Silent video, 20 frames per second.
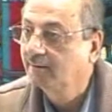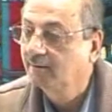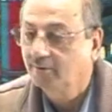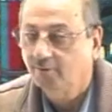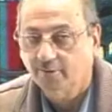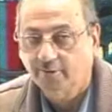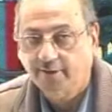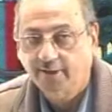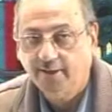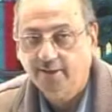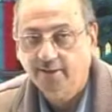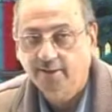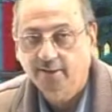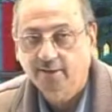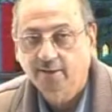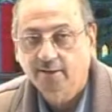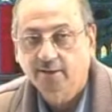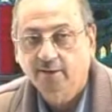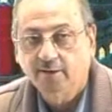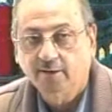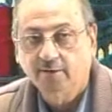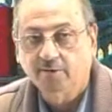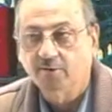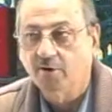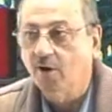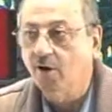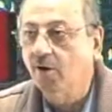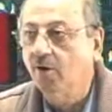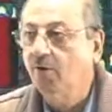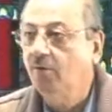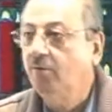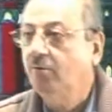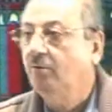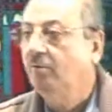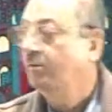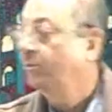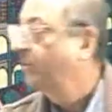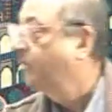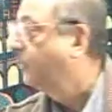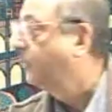Okay. Now,
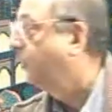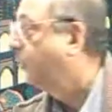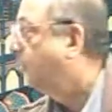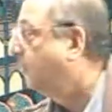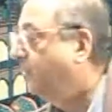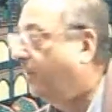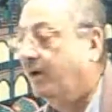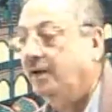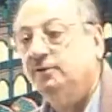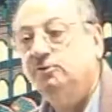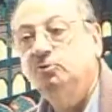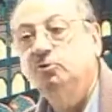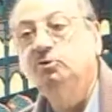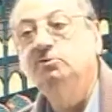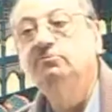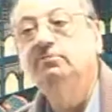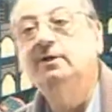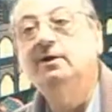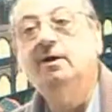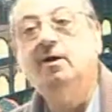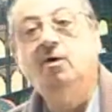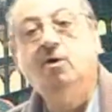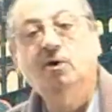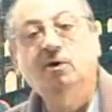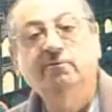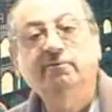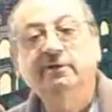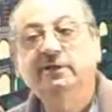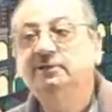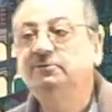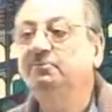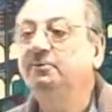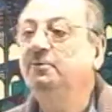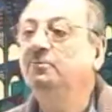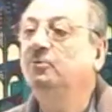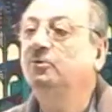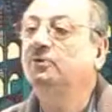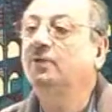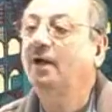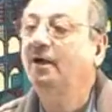ma'dud will always be
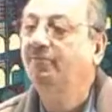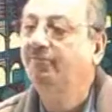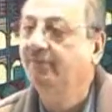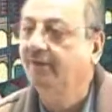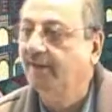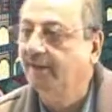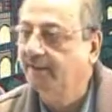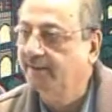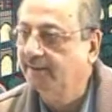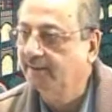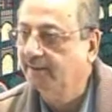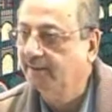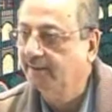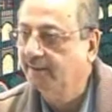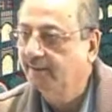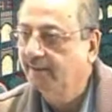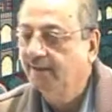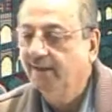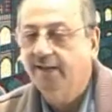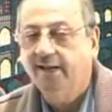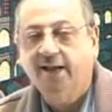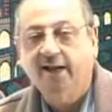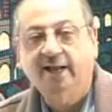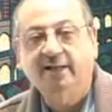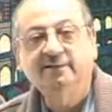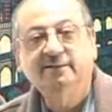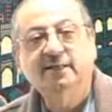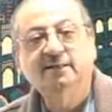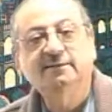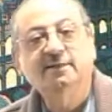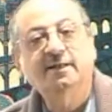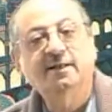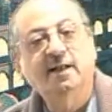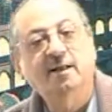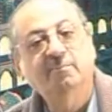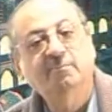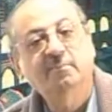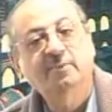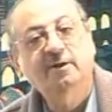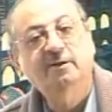mudaf ilayhi. And then the
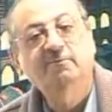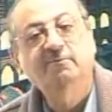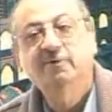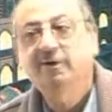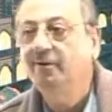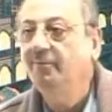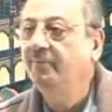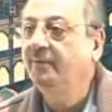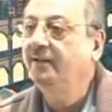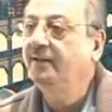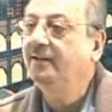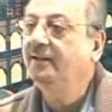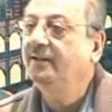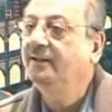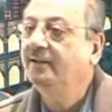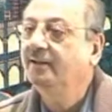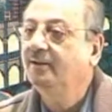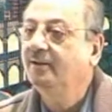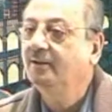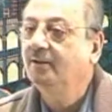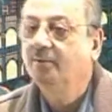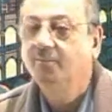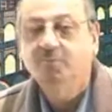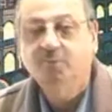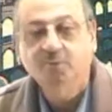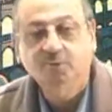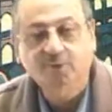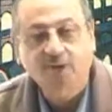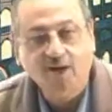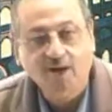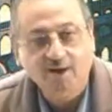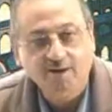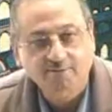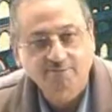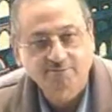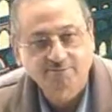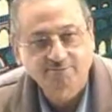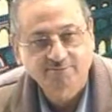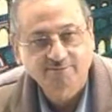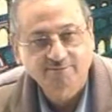number will be mudaf.
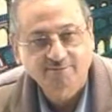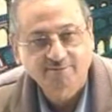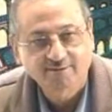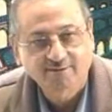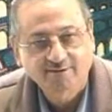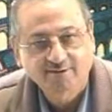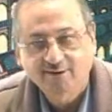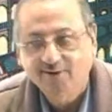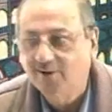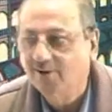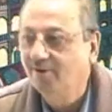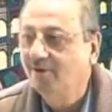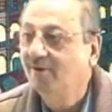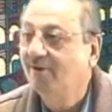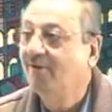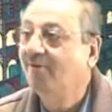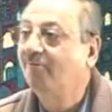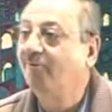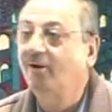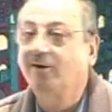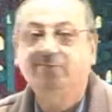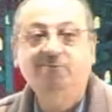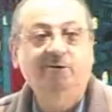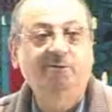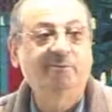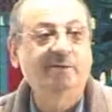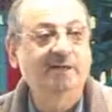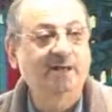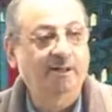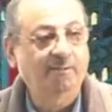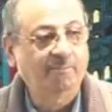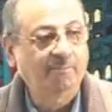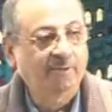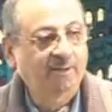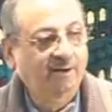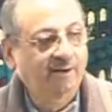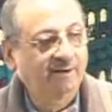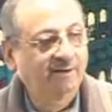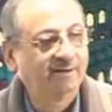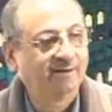What will be number?